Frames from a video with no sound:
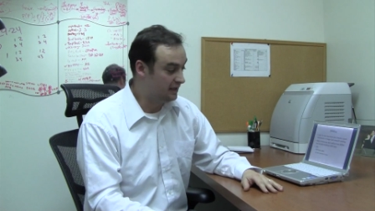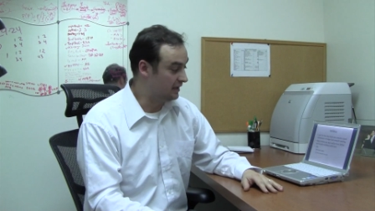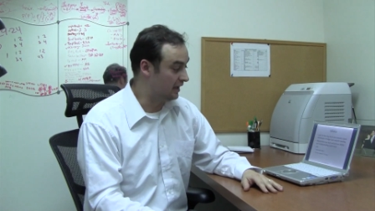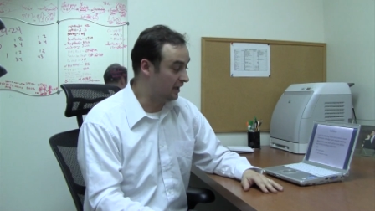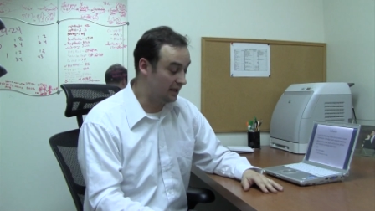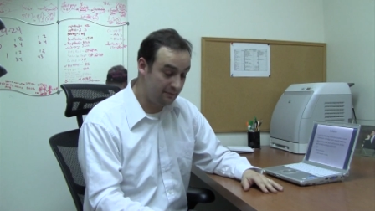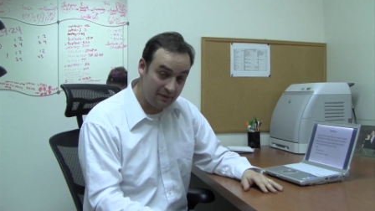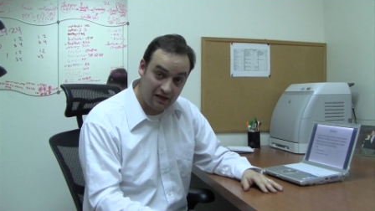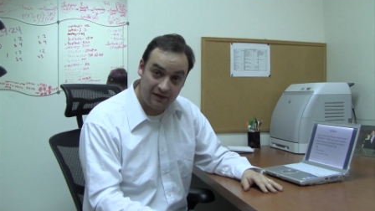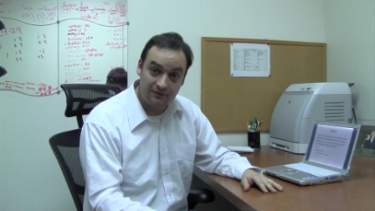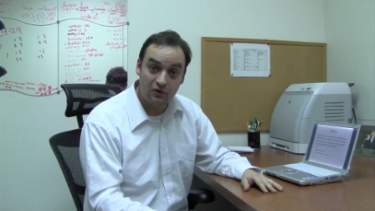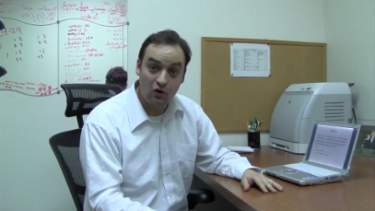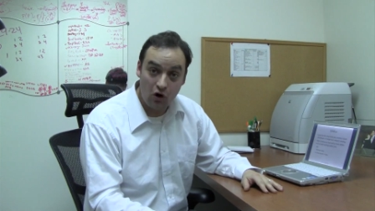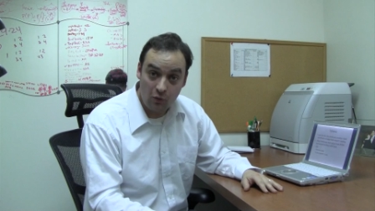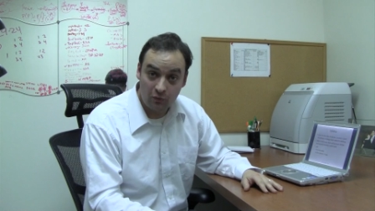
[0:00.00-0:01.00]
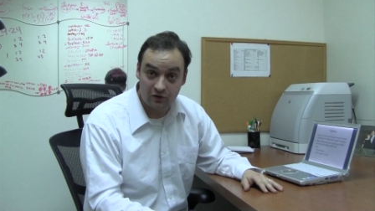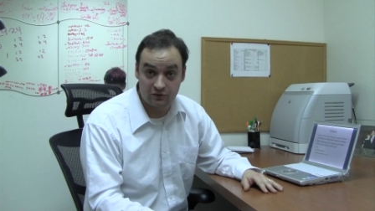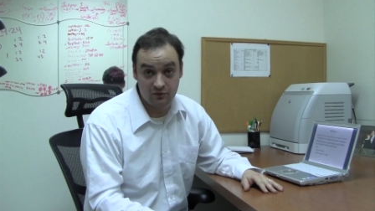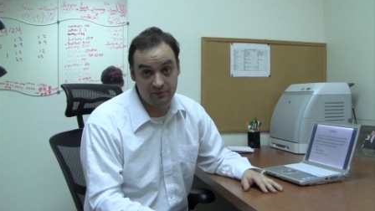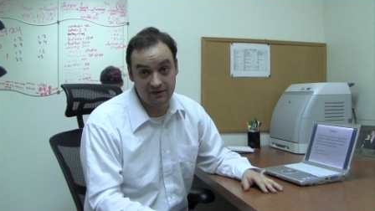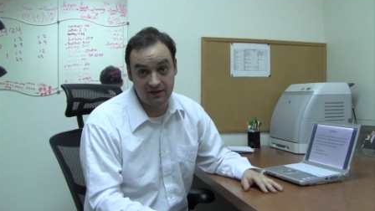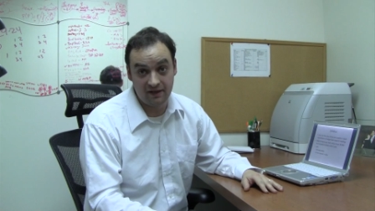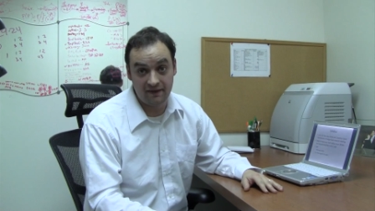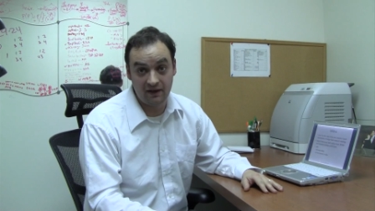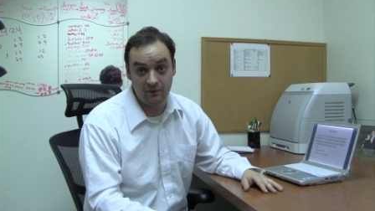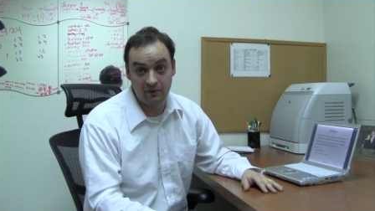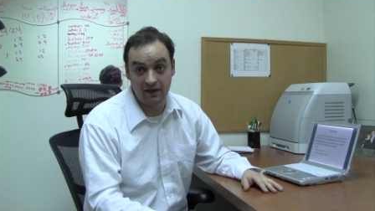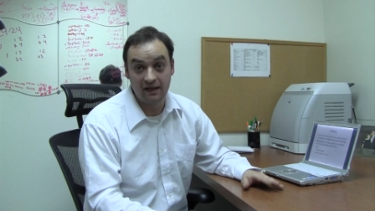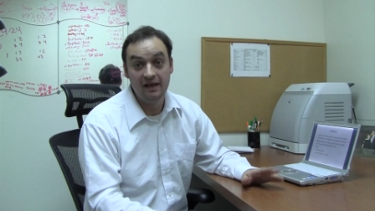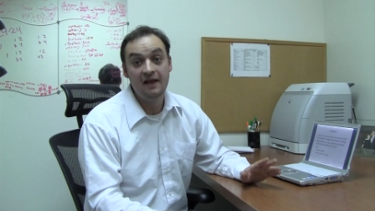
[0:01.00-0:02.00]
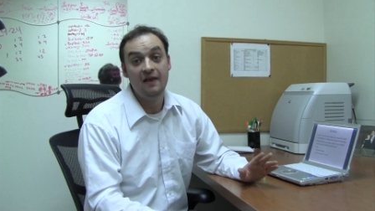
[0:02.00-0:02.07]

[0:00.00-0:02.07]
Uh, and many of your homeworks will be done that way.